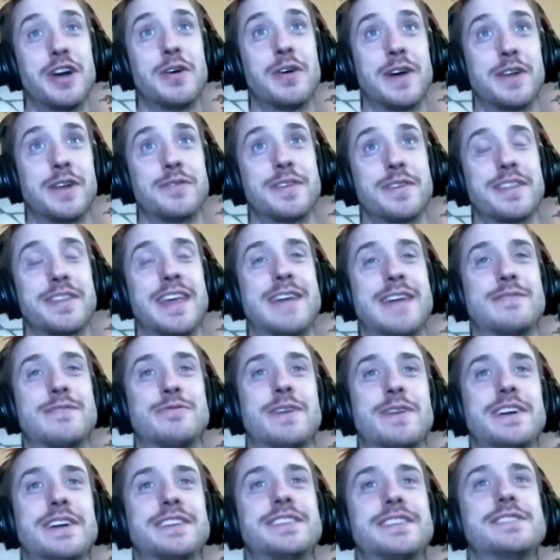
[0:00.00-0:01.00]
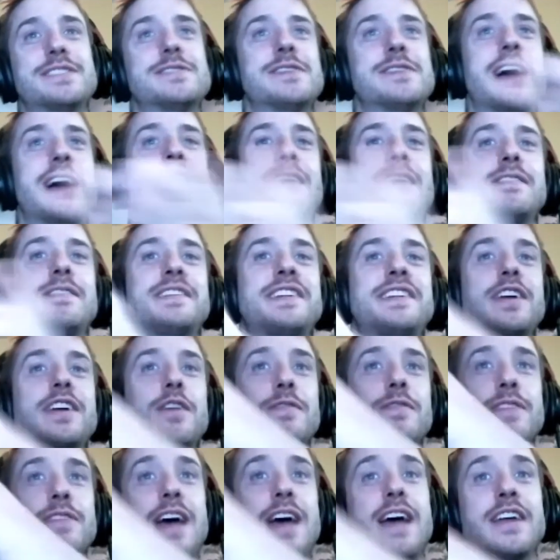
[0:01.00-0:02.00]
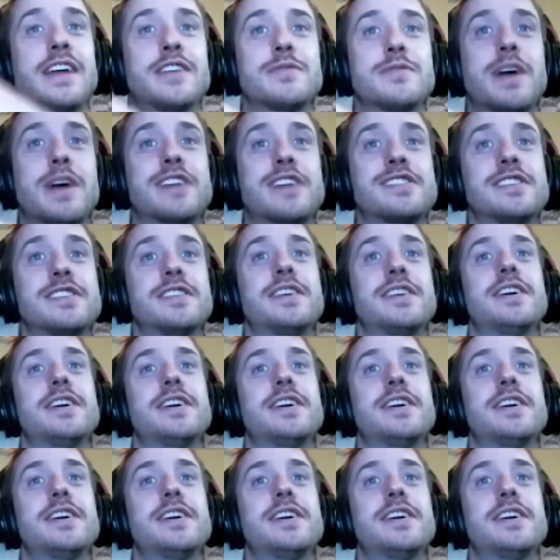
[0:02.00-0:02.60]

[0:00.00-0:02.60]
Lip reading: I don't think they have a right to have a say over that interaction.